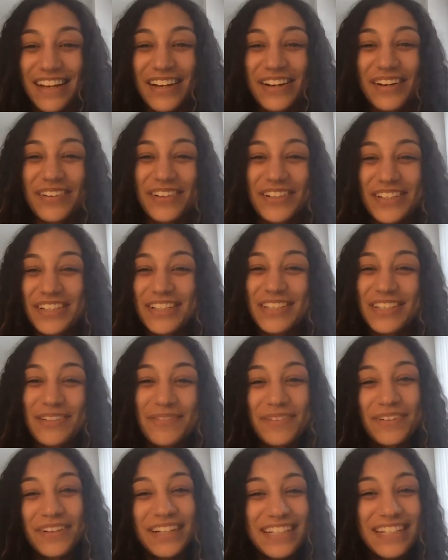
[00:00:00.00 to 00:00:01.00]
which is
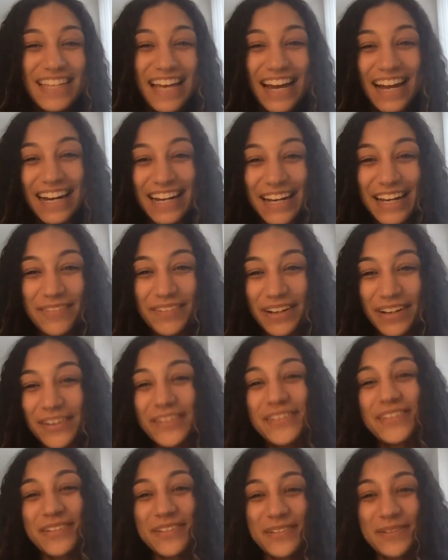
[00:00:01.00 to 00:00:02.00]
super exciting, but
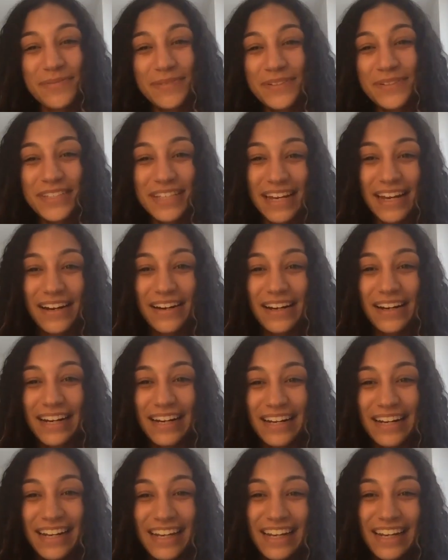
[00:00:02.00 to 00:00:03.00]
also super
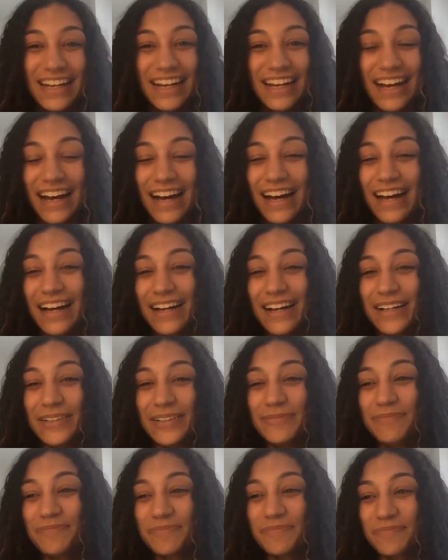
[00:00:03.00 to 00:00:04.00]
scary.
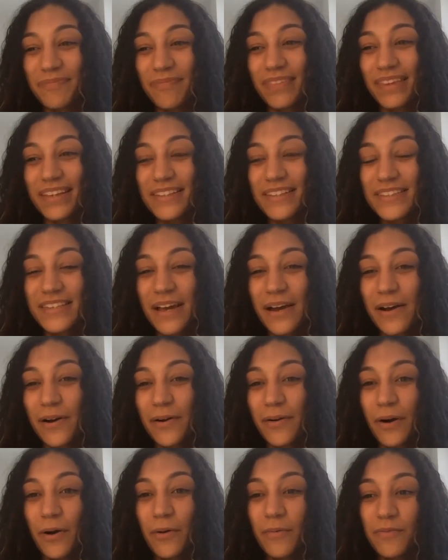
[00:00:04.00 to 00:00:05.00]

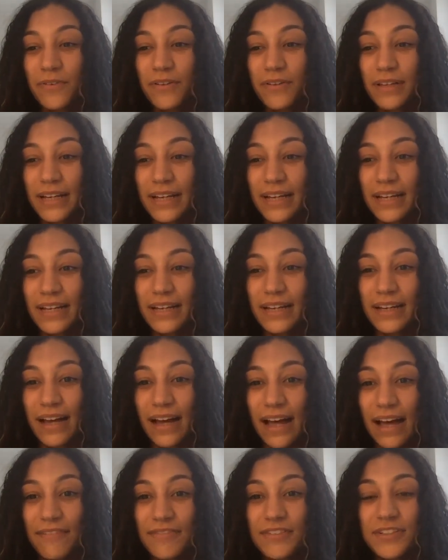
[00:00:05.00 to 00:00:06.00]
So hopefully
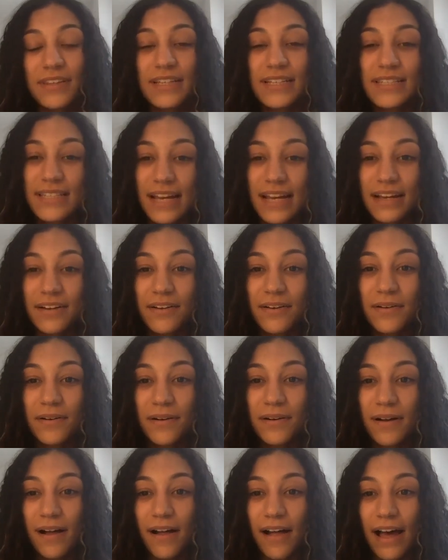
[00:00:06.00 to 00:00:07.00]
after this
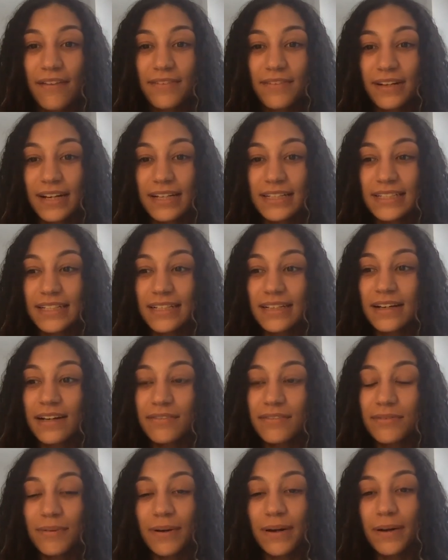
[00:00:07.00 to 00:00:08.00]
cycle, I'll have an idea
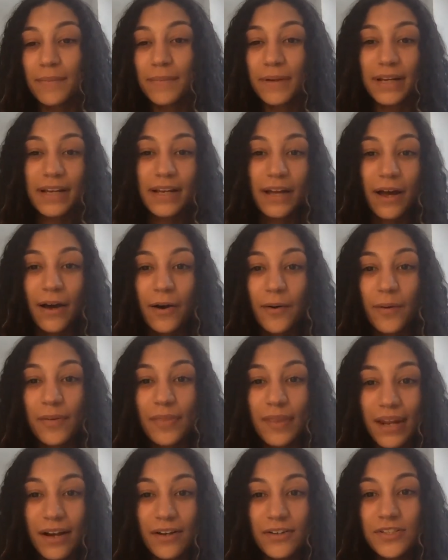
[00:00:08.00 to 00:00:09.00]
of where I'm going to go, and
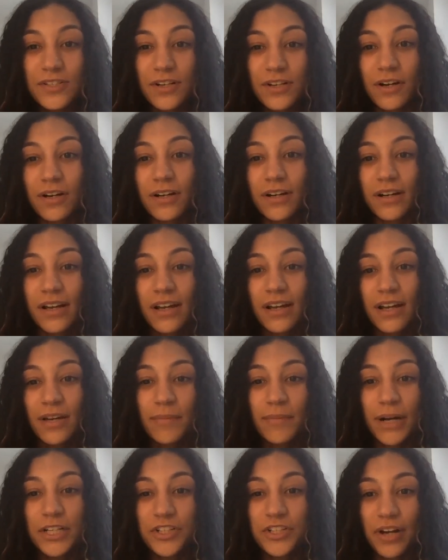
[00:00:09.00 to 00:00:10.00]
then I'll start
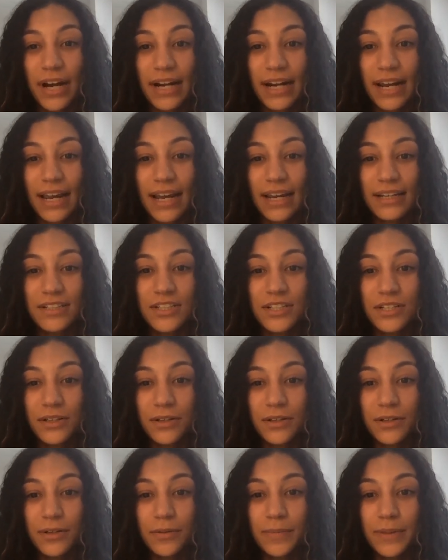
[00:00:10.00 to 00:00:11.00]
my training
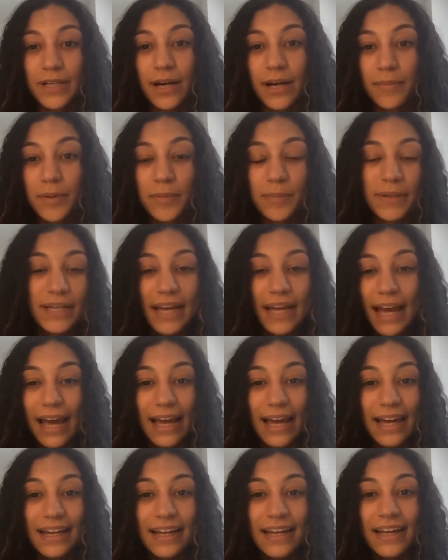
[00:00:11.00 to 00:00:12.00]
to become
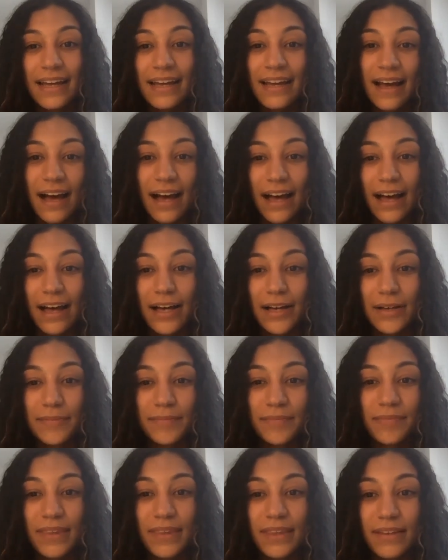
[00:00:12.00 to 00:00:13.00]
a PA.
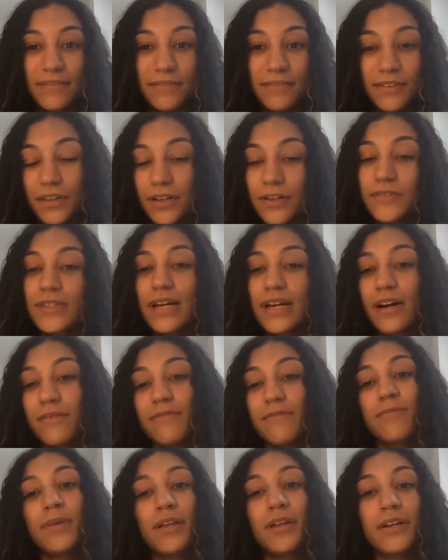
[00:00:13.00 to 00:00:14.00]
For those that aren't
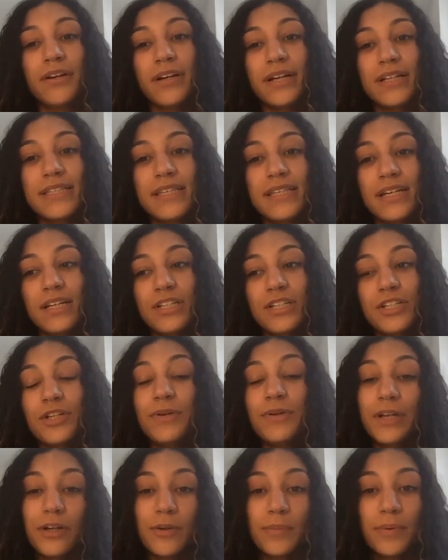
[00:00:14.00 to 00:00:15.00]
familiar, it's a
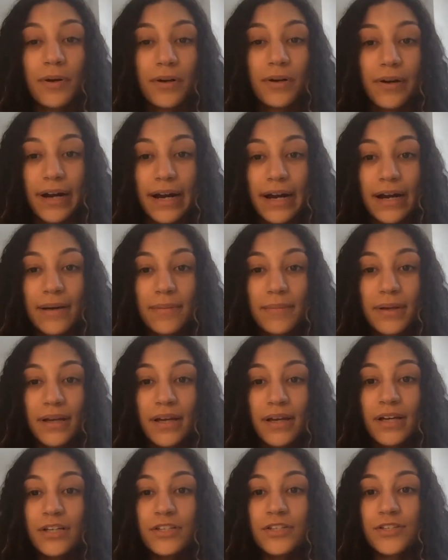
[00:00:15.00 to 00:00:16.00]
2-year program.
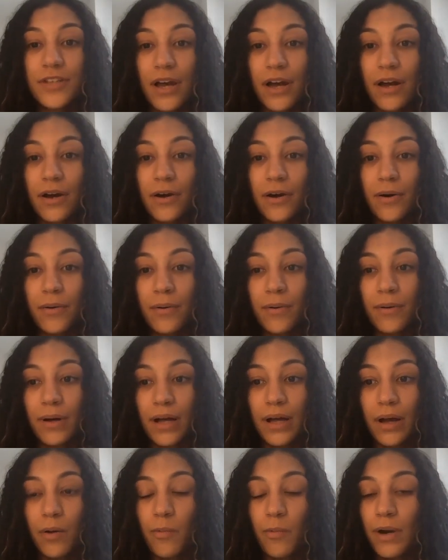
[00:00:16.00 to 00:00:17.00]
So
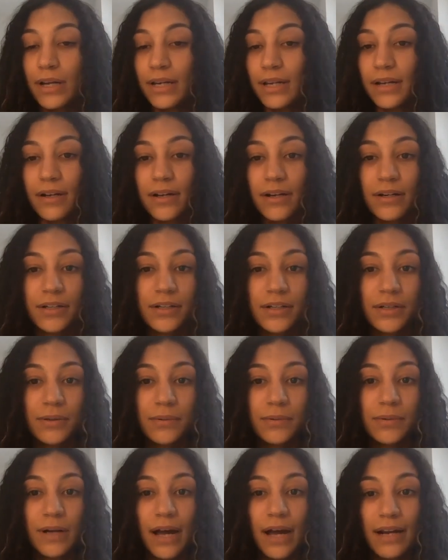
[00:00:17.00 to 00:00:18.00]
1 year
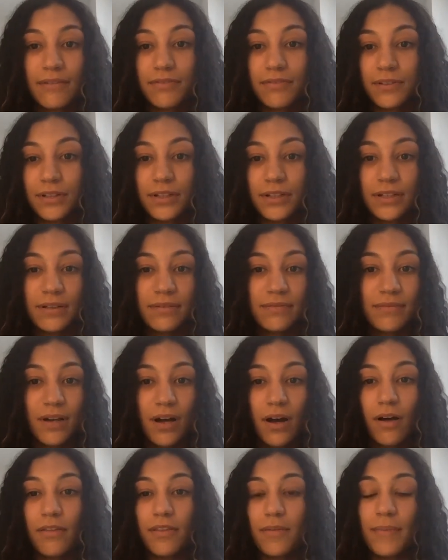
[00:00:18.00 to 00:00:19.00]
you kind of learn
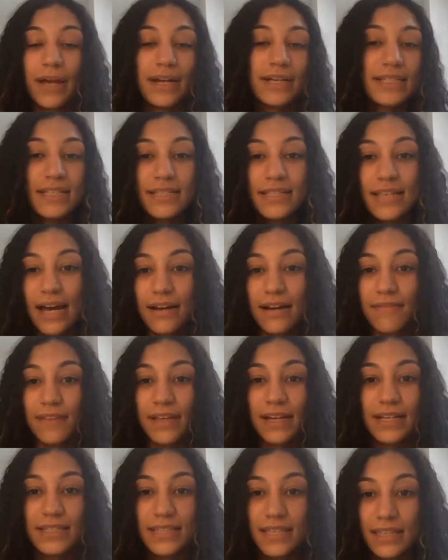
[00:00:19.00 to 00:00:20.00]
all the medicine side of
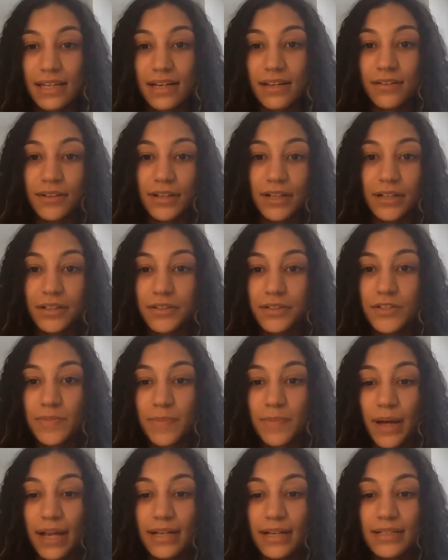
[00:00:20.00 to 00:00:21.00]
things, and the other year you
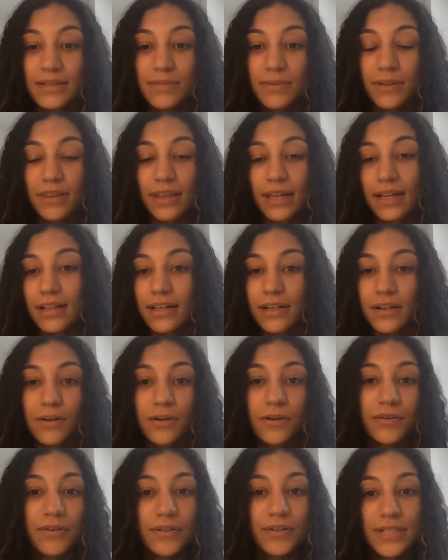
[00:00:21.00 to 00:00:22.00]
spend with like
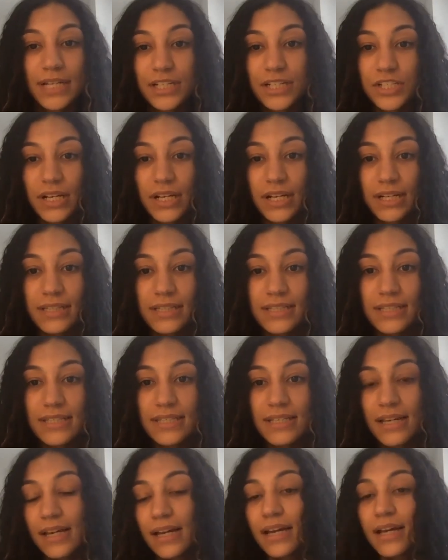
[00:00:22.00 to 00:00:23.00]
clinical rotations.
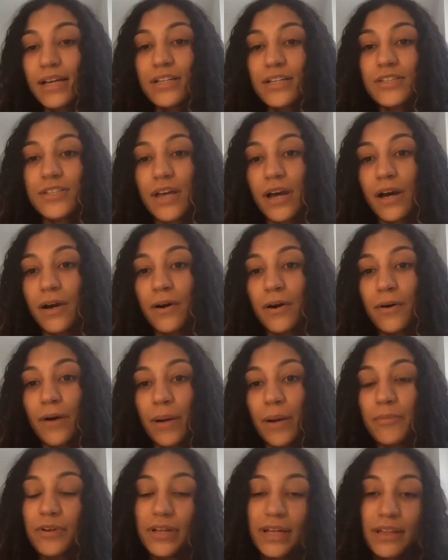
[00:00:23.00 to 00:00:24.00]
So
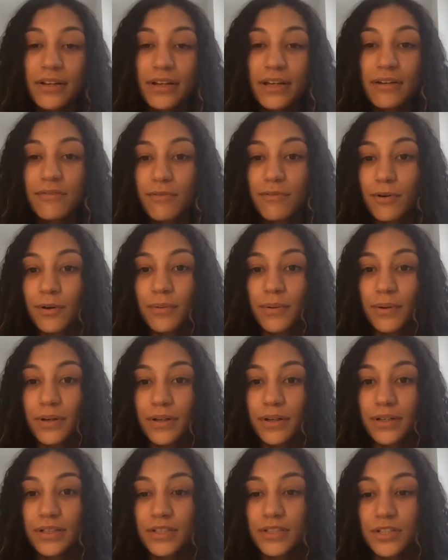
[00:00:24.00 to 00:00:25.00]
I'm really looking
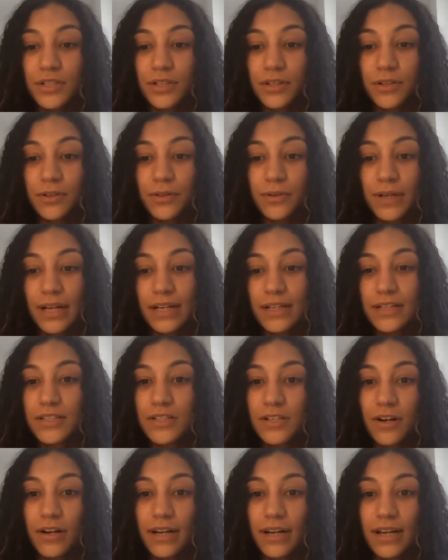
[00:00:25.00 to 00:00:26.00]
forward to getting
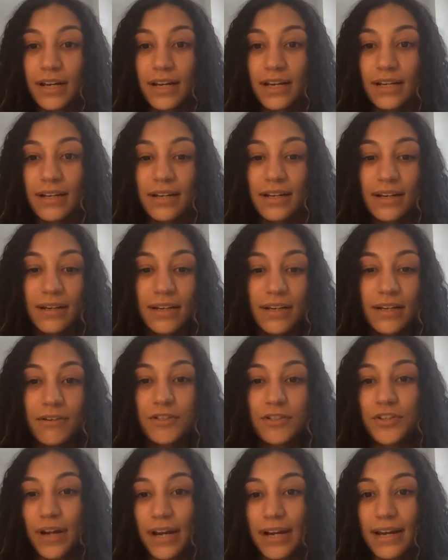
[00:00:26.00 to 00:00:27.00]
started, you know,
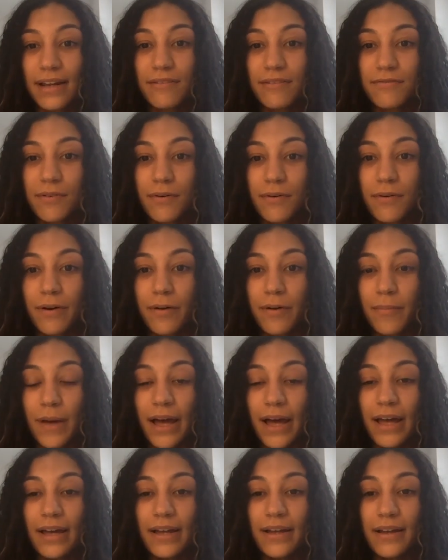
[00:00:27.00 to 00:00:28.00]
training for
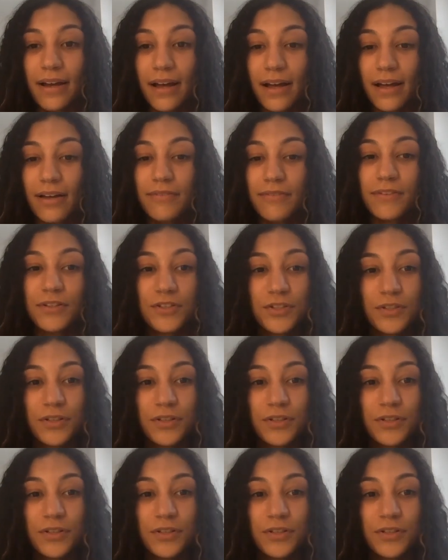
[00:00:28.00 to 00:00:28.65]
my future